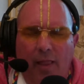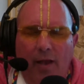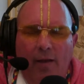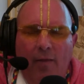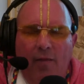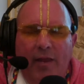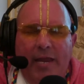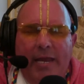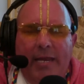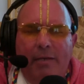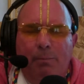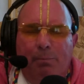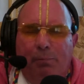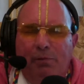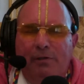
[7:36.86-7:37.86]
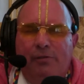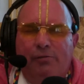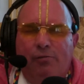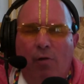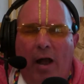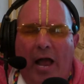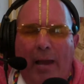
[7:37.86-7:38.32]
the
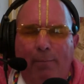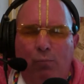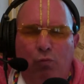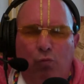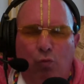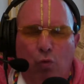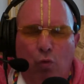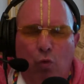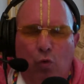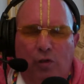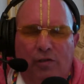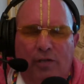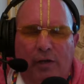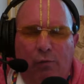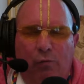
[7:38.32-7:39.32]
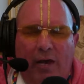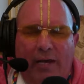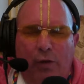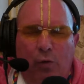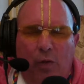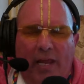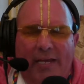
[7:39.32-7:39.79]
prescribed rules and
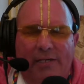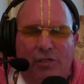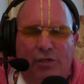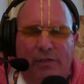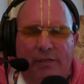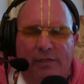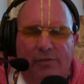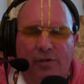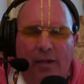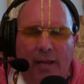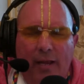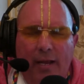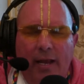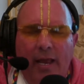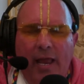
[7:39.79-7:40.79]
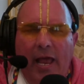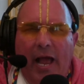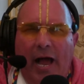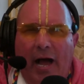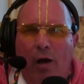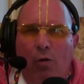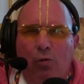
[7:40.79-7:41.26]
regulations
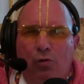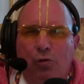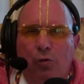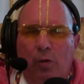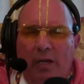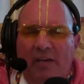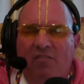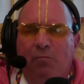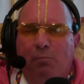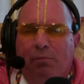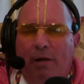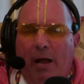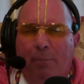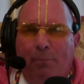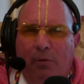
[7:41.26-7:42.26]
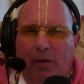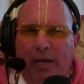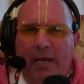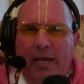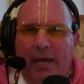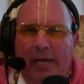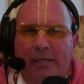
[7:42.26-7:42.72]
how to live
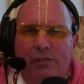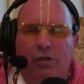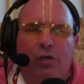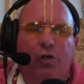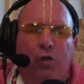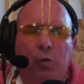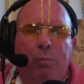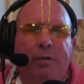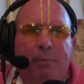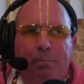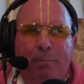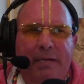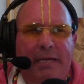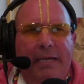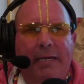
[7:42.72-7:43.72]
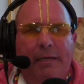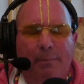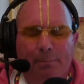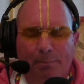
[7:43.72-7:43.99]
properly as a human being.